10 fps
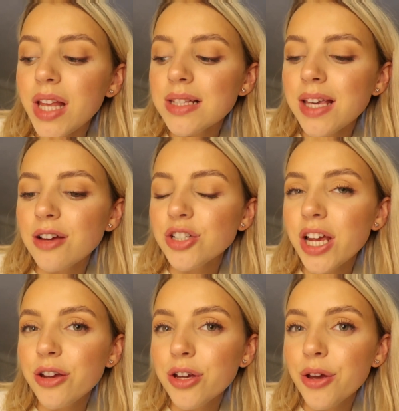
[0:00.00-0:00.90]
See, I'll
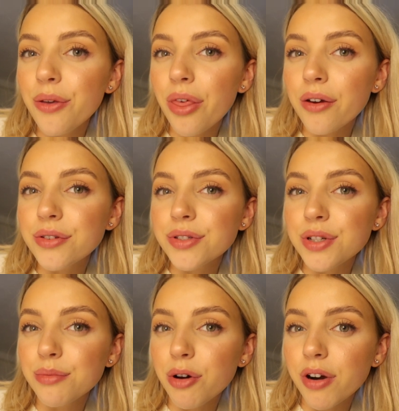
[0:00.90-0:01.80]
show you those
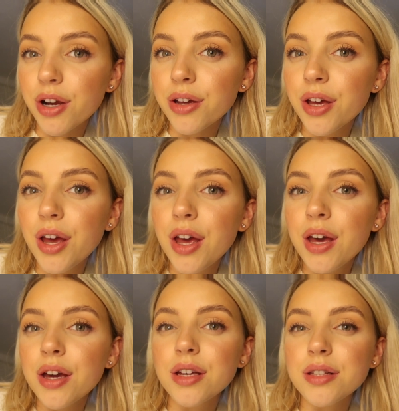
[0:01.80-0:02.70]
tomorrow
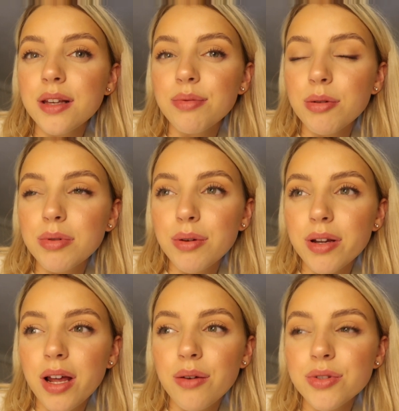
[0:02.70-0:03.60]
because I probably
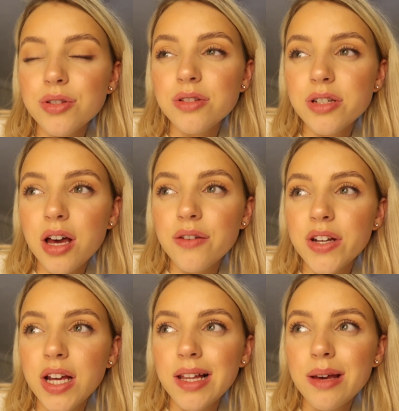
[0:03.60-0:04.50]
won't. I was
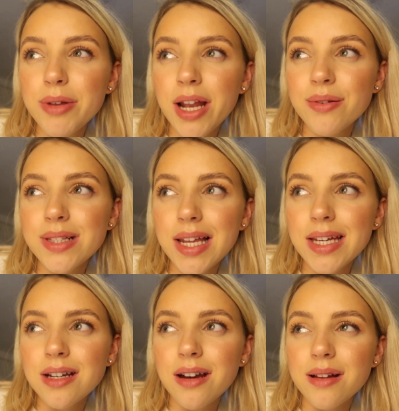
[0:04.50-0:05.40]
starving earlier, but now it's
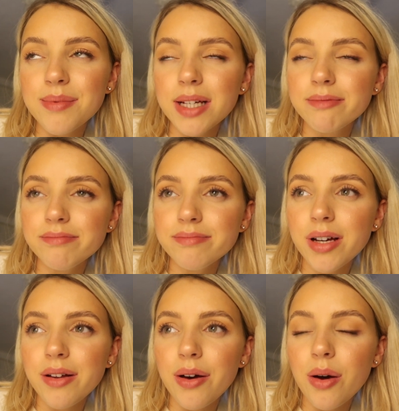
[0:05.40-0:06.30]
later and I'm like,
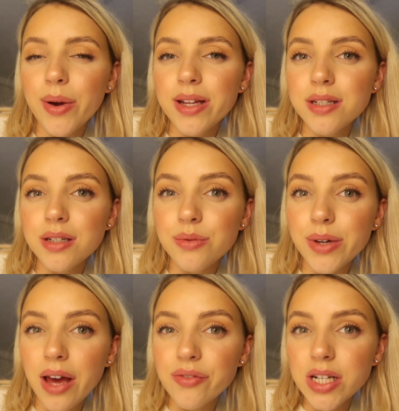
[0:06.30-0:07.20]
I'll wait until
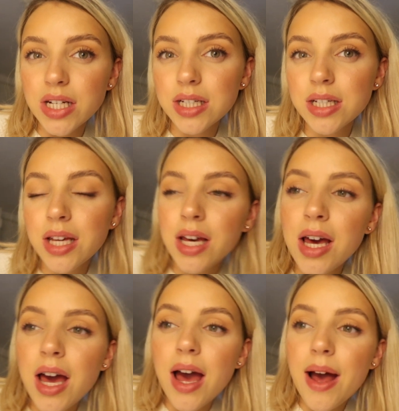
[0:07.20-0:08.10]
we have dinner.
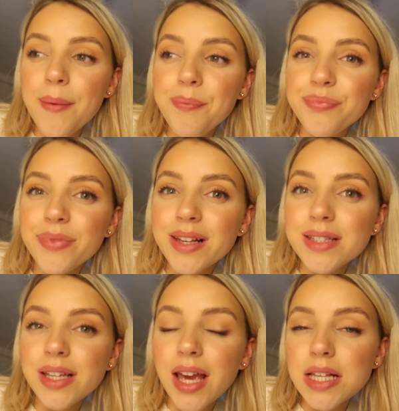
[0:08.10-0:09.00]

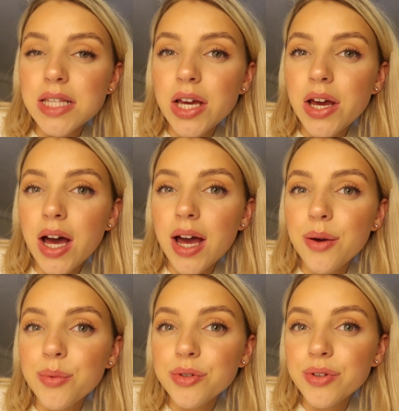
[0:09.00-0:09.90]
So yeah, so
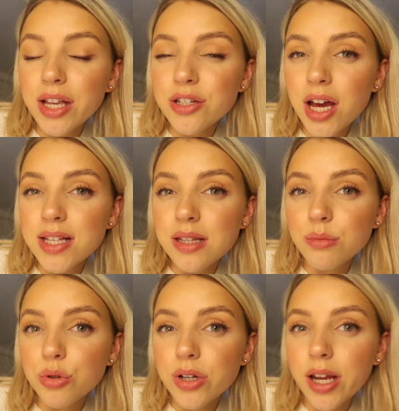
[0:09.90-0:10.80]
I will catch you guys in
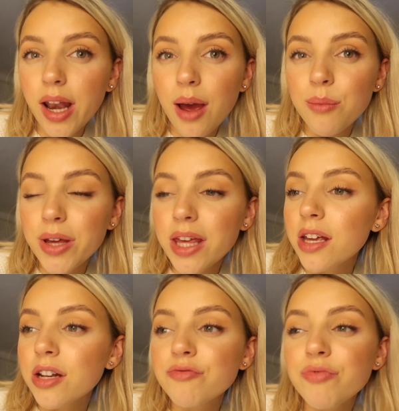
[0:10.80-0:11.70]
the morning and we
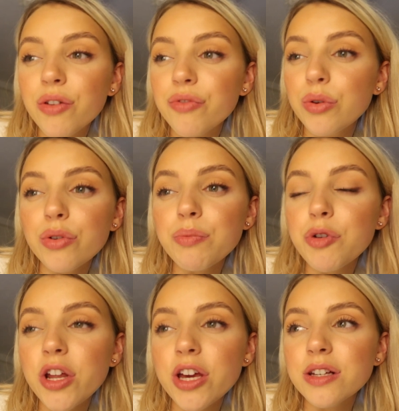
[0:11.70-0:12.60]
can run through all the
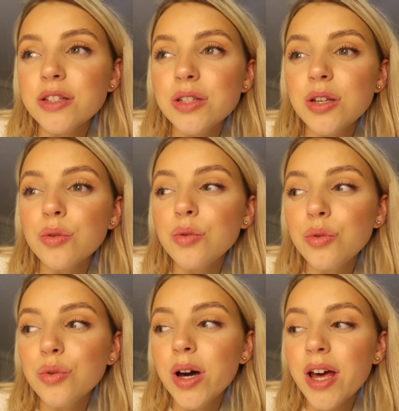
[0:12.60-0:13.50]
products,
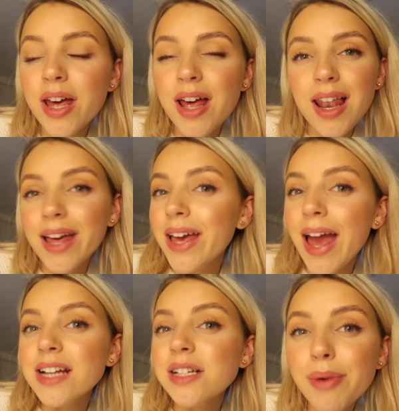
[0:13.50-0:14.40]
all like a
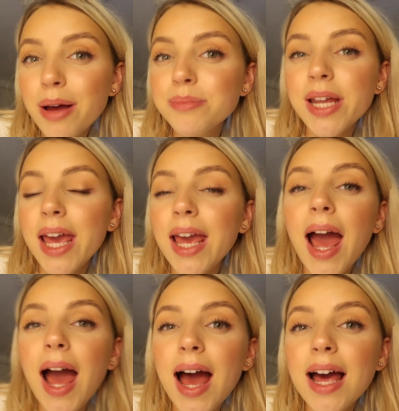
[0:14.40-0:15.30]
catch-up update,
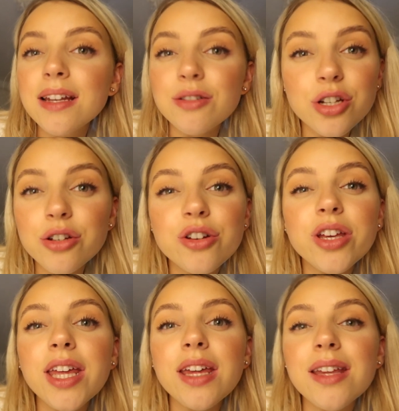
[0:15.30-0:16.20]
and I'll show you
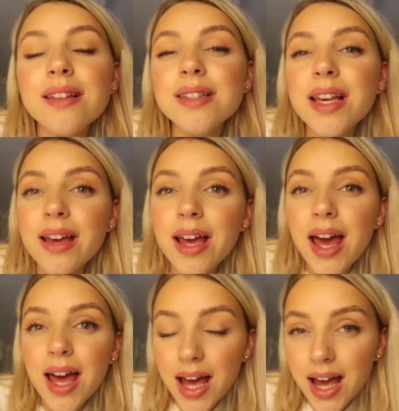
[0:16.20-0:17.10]
cookies.
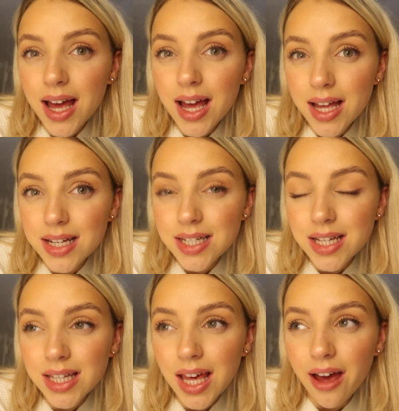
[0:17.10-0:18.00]
And
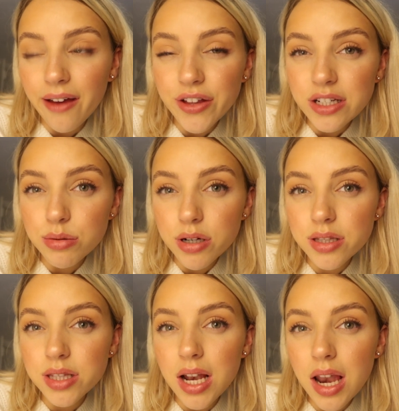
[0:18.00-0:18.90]
yeah, I think
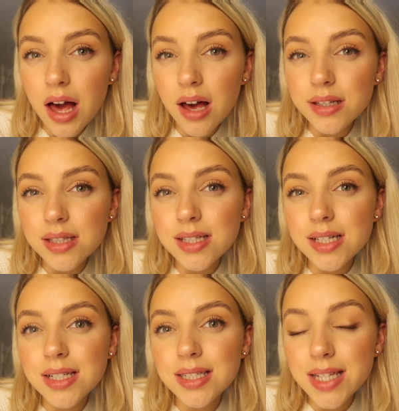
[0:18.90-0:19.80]
tomorrow's the
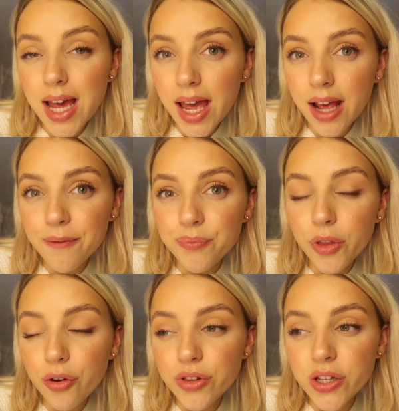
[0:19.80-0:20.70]
last day
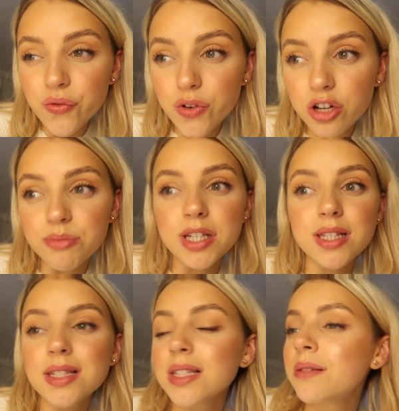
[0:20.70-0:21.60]
of this
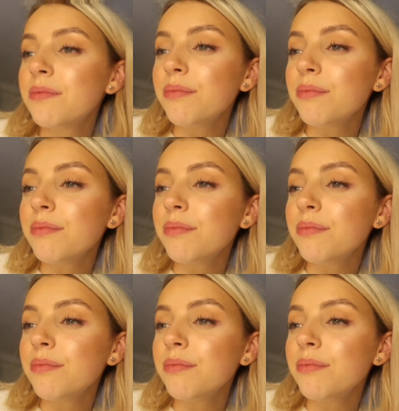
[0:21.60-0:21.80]
Vlogmas.